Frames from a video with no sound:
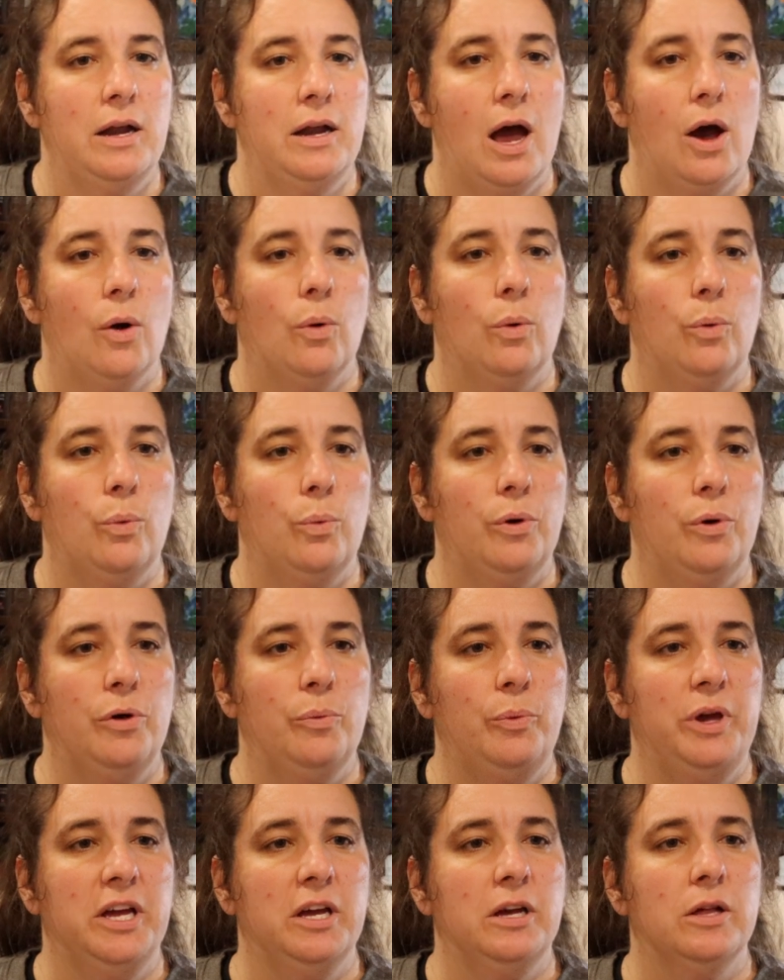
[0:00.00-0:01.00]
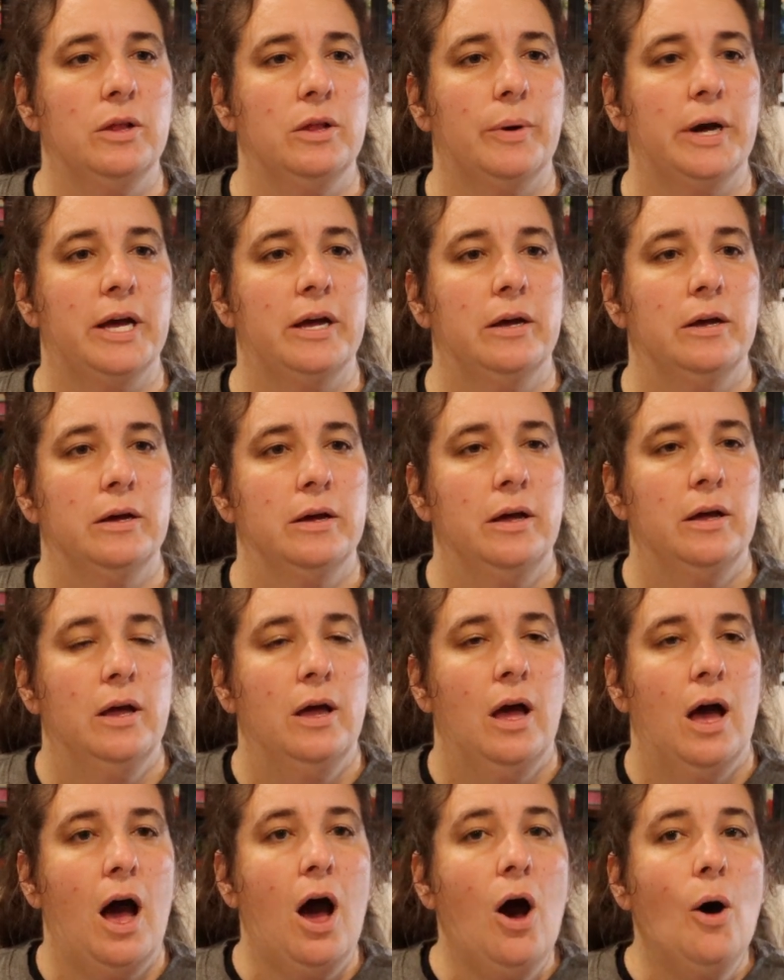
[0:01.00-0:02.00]
no, well, we can glue it.
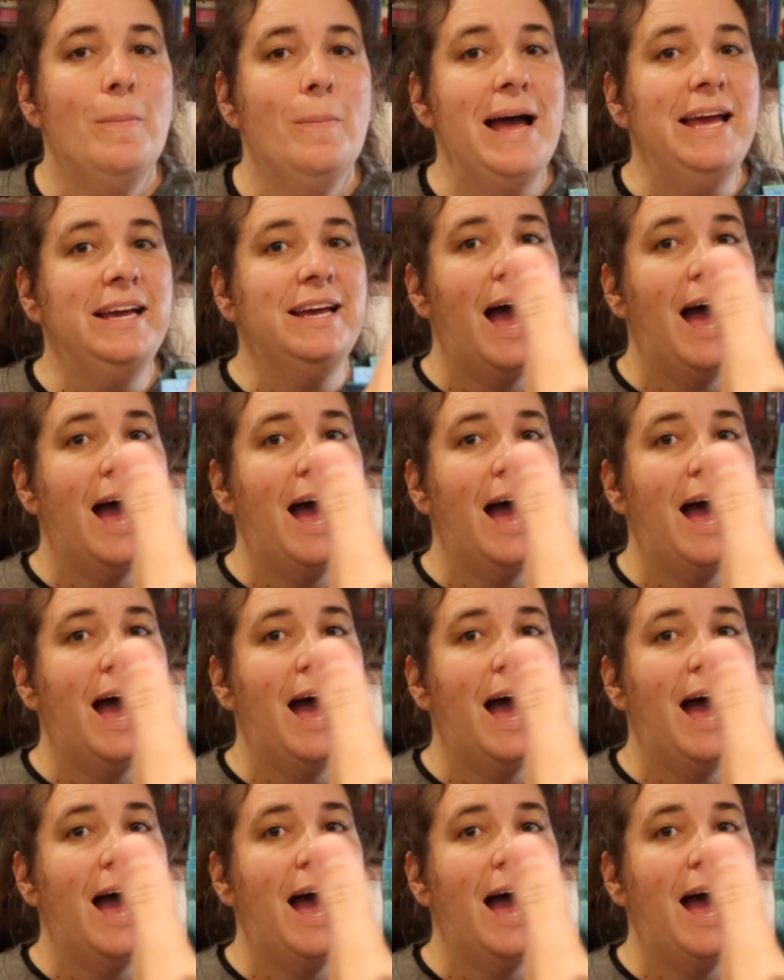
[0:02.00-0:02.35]
Oh my